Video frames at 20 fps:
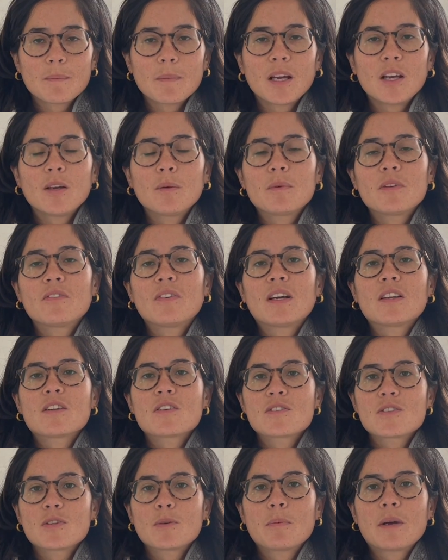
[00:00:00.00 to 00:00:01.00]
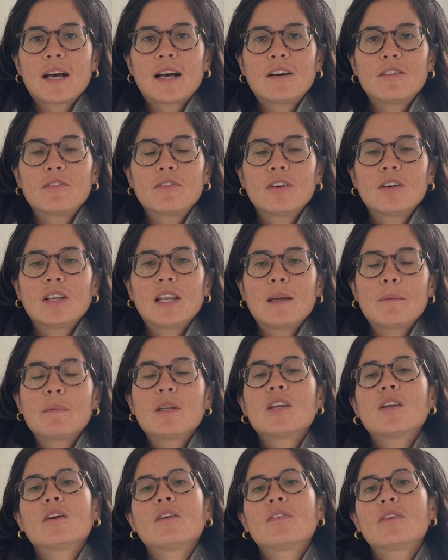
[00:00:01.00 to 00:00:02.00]
I hope you found it super helpful. Let me
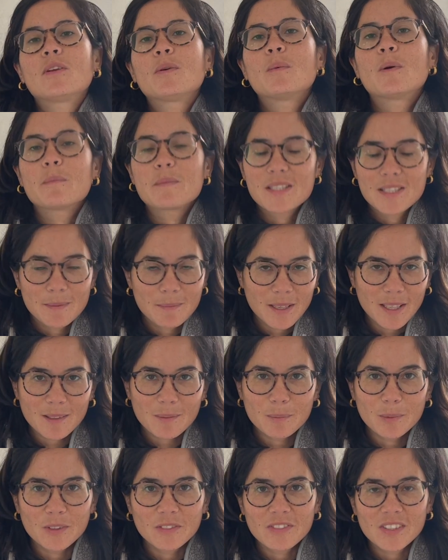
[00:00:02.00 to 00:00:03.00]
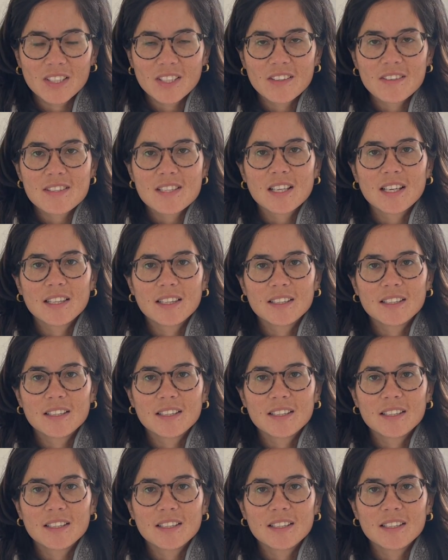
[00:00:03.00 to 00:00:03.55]
know if you want me to make more videos like